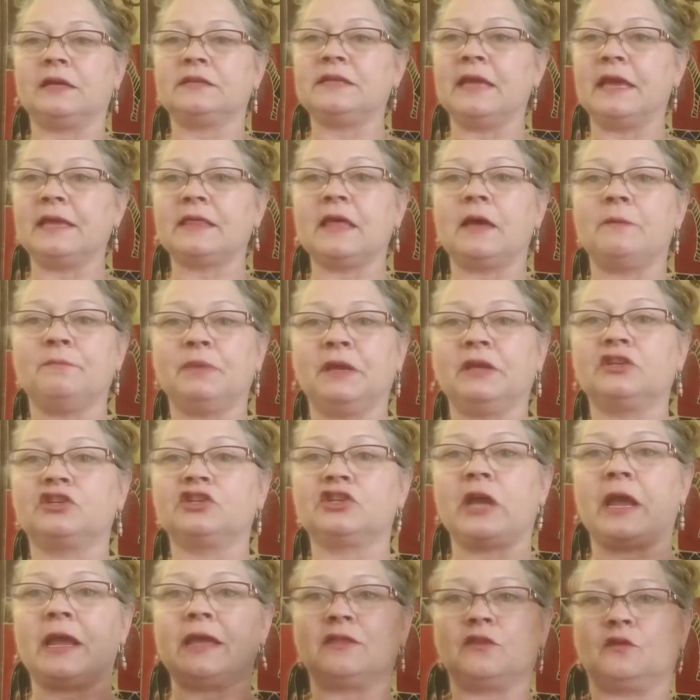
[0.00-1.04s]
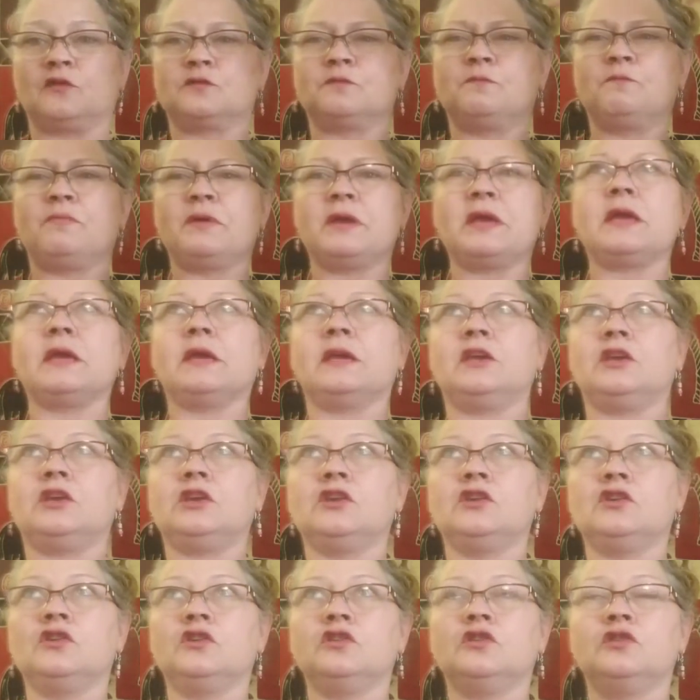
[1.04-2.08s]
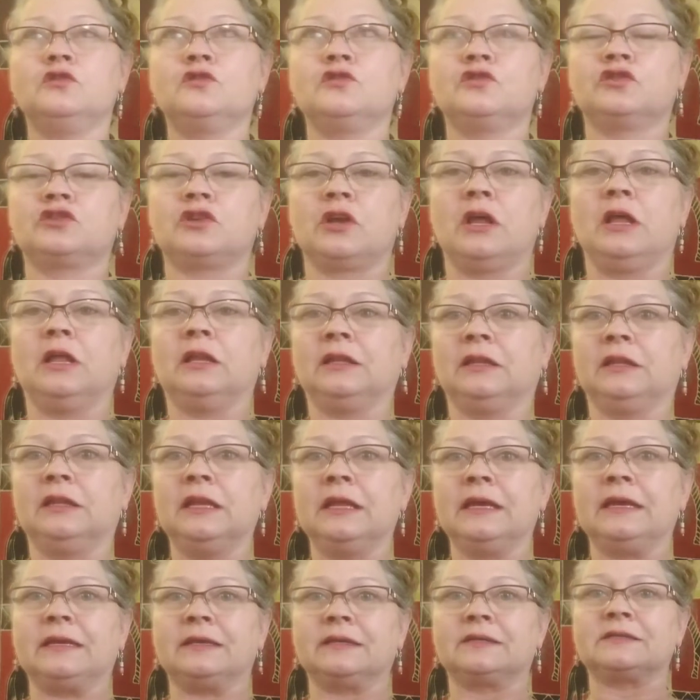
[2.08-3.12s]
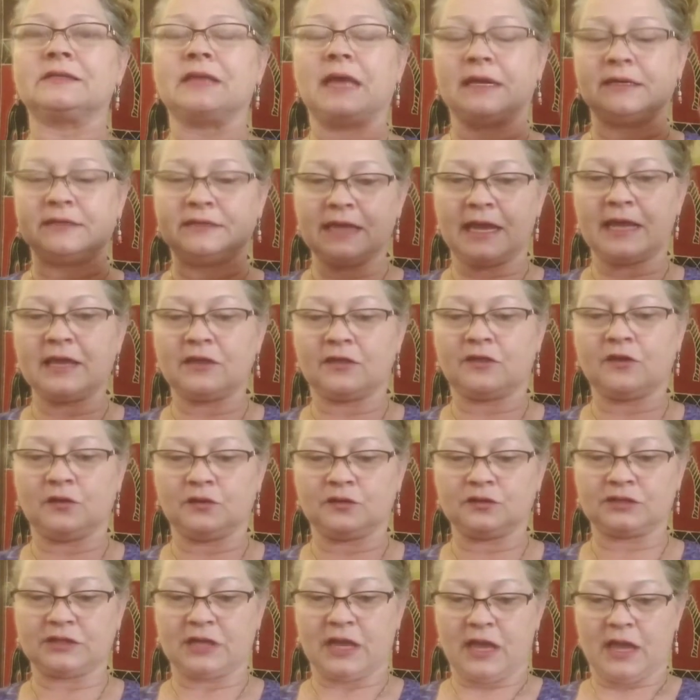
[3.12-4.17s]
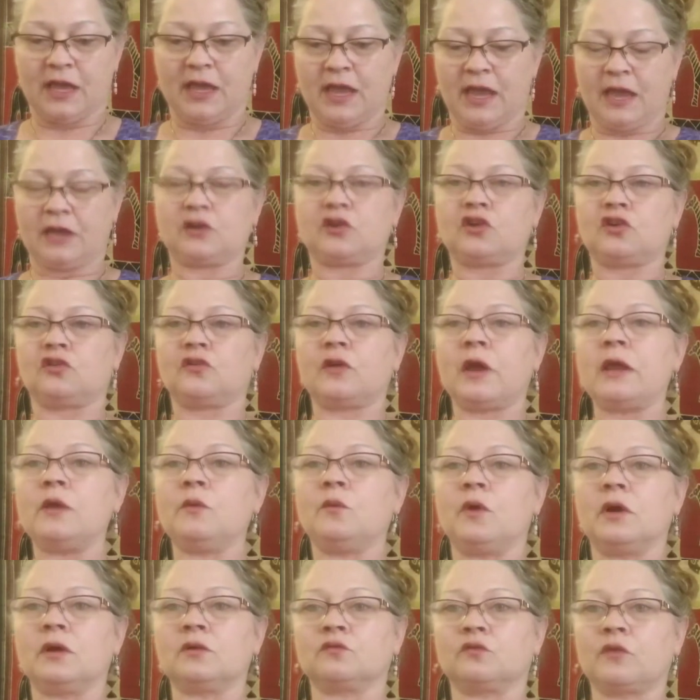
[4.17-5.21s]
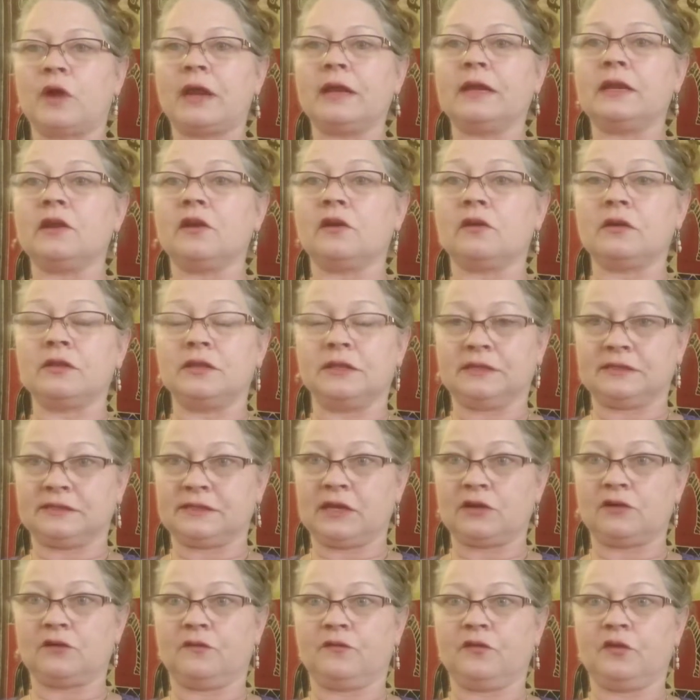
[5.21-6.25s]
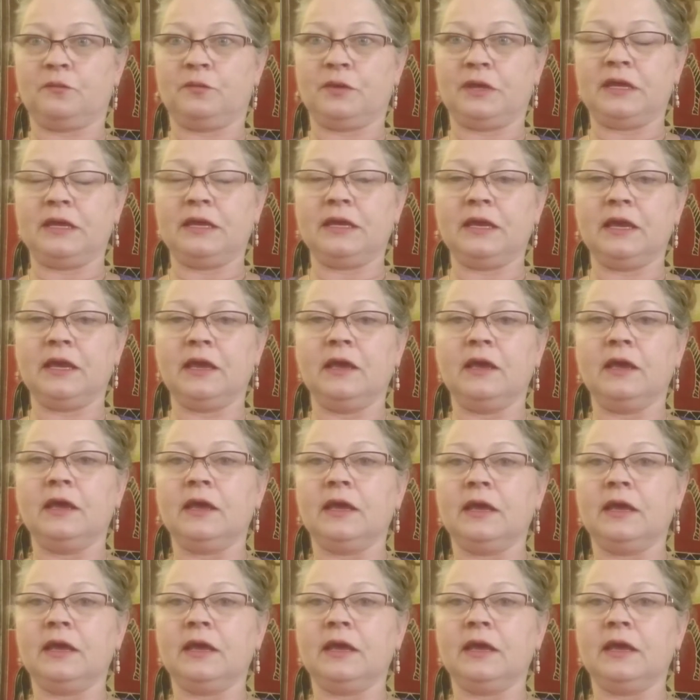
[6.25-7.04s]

Take that big chain, those big, huge links, and take those and create one right here in the center of your being,